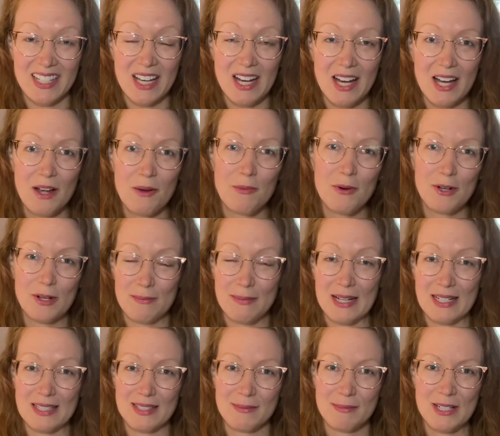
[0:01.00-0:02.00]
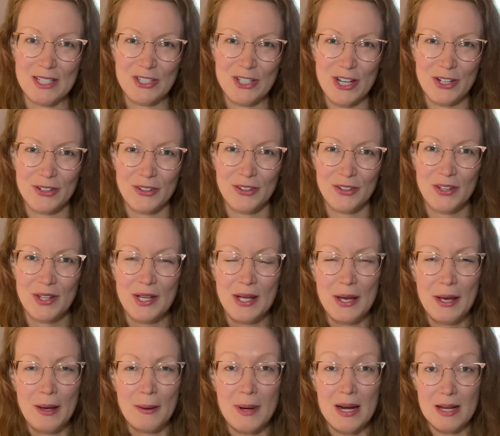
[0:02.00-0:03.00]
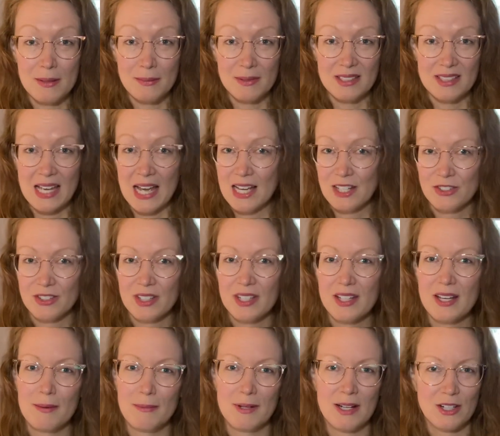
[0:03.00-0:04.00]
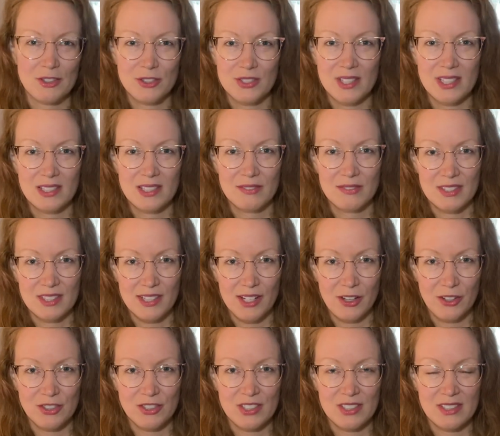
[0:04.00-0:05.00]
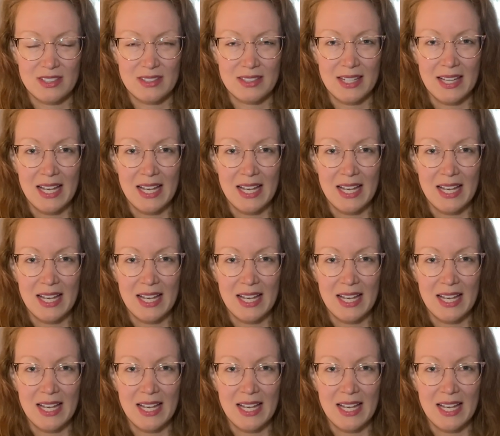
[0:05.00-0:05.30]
Hi and welcome back to my channel. My name is Ashley, I'm an exercise physiologist,